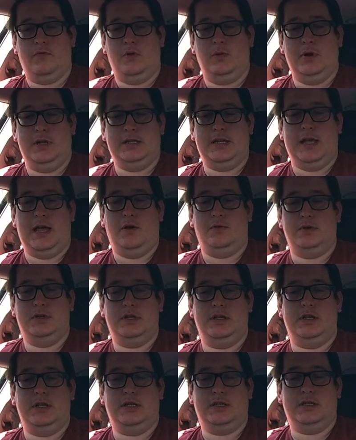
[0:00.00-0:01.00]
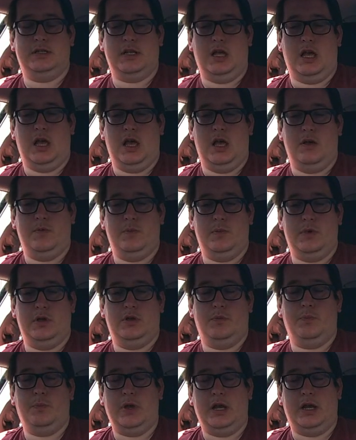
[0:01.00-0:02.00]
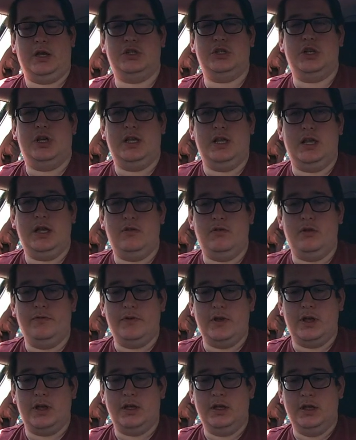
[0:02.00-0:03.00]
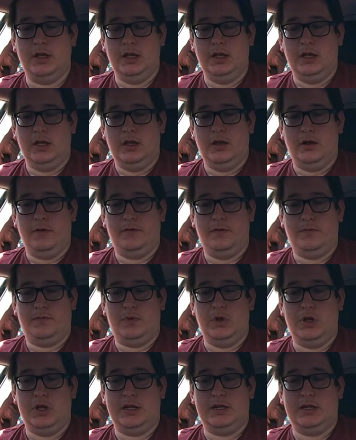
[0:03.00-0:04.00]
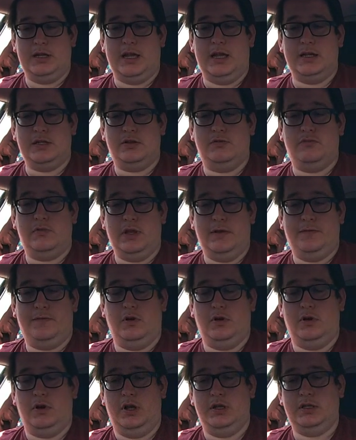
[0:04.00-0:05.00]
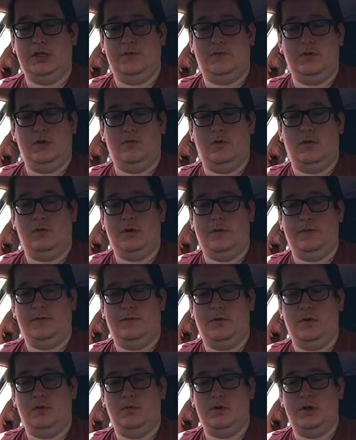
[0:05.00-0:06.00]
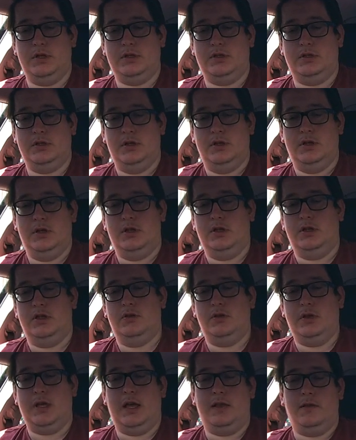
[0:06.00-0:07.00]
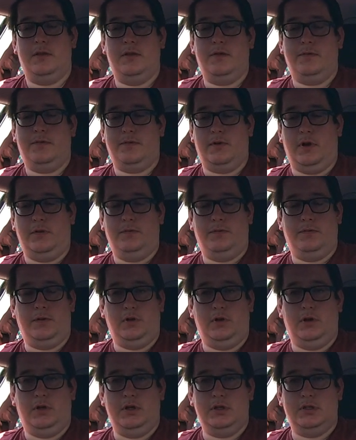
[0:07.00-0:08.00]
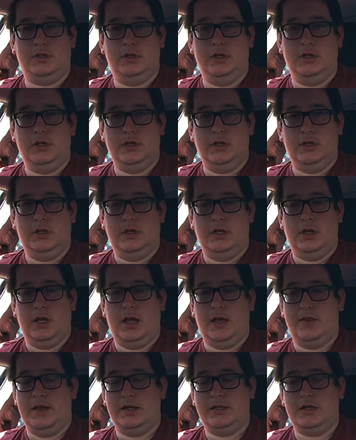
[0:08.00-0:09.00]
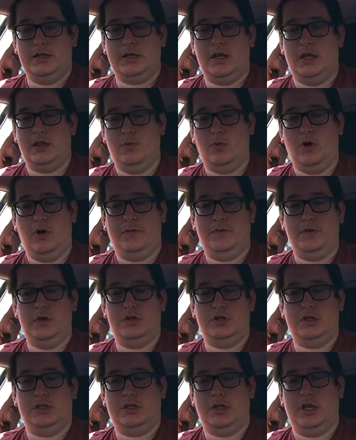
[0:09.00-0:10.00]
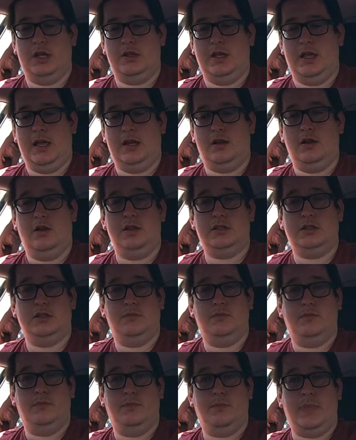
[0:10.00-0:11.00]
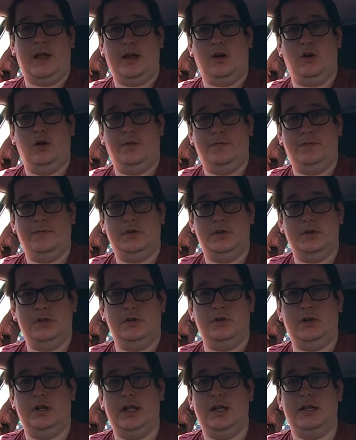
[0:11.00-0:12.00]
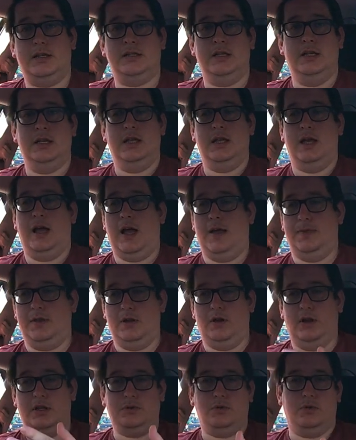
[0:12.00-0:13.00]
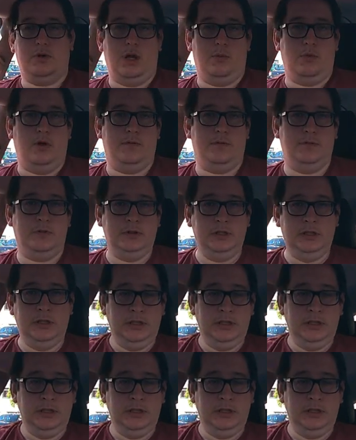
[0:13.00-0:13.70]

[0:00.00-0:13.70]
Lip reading: roll it down to this picture here that indicates the rear fog lights. If you roll it forwards, you get the front fog lights. And then to turn them off, you just turn the headlights back off, two clicks, and the lights will come off.